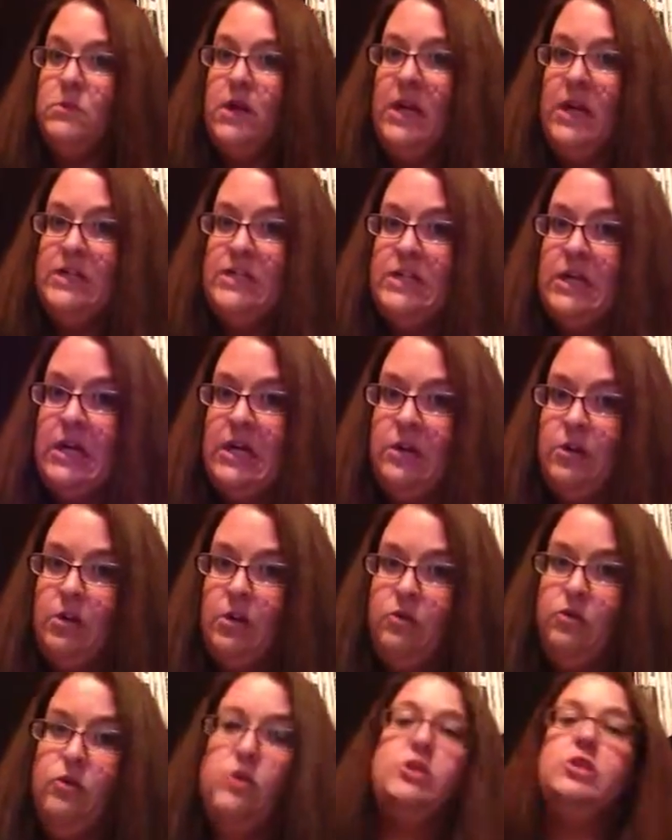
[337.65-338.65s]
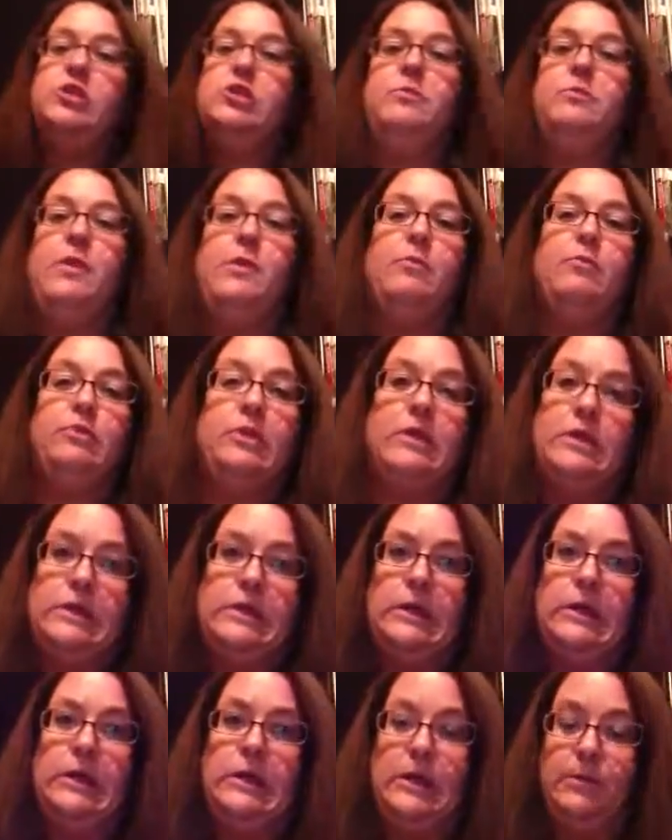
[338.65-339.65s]
the Christian people didn't
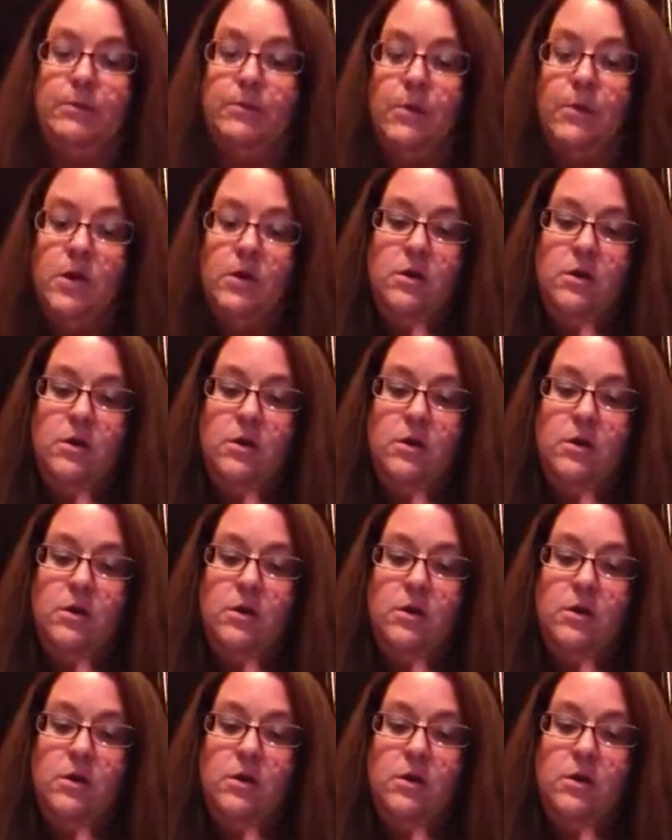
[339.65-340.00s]
like him.